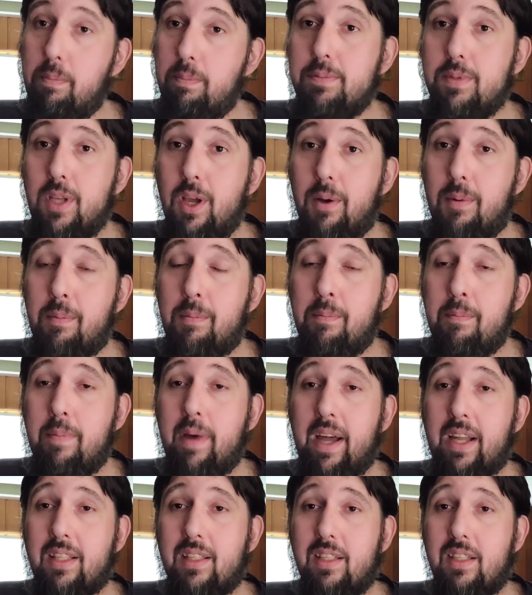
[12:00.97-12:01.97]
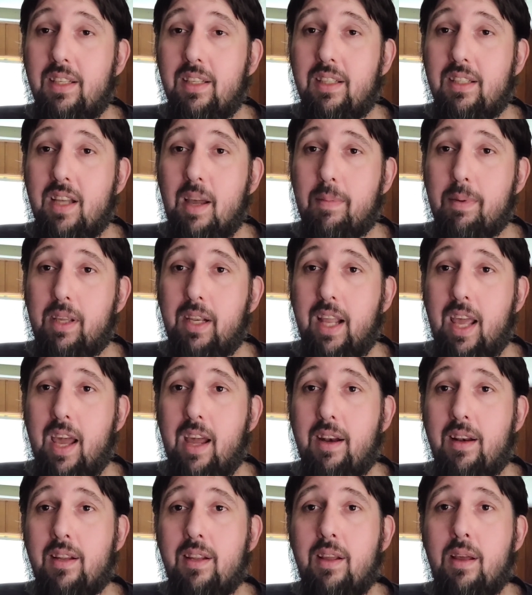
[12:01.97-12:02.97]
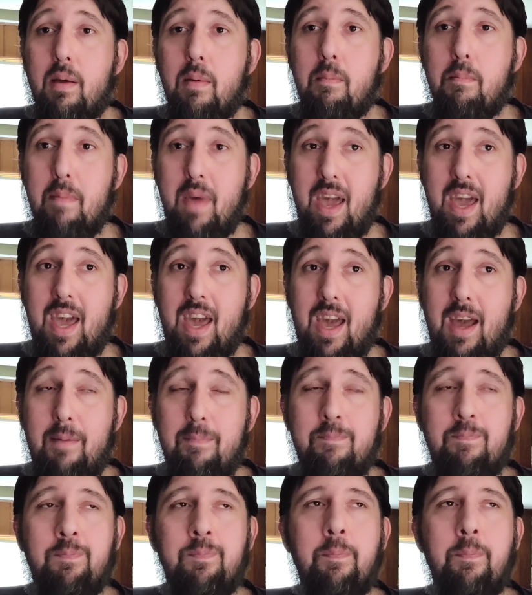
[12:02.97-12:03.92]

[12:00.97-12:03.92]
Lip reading: So back to the topic at hand, mayhem.